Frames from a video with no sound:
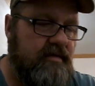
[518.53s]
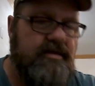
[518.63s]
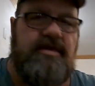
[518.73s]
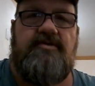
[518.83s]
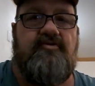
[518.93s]

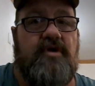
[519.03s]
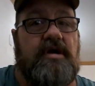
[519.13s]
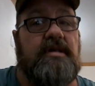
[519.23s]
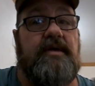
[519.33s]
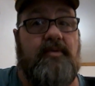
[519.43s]
you
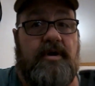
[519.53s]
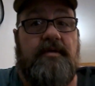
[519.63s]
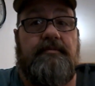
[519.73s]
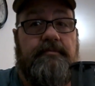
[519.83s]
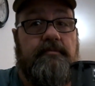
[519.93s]
really
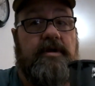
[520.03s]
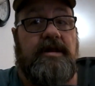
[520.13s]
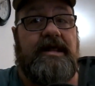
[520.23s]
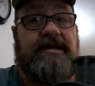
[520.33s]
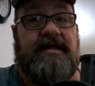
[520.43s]
want to
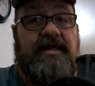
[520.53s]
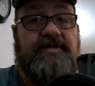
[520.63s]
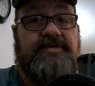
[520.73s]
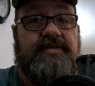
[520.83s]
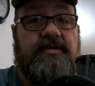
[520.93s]
clean
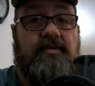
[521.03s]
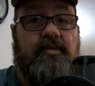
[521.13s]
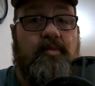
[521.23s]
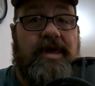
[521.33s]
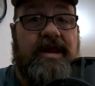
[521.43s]
this
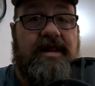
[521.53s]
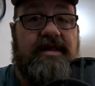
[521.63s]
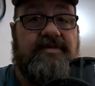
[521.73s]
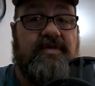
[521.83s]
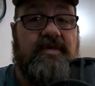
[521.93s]
when it
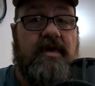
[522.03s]
is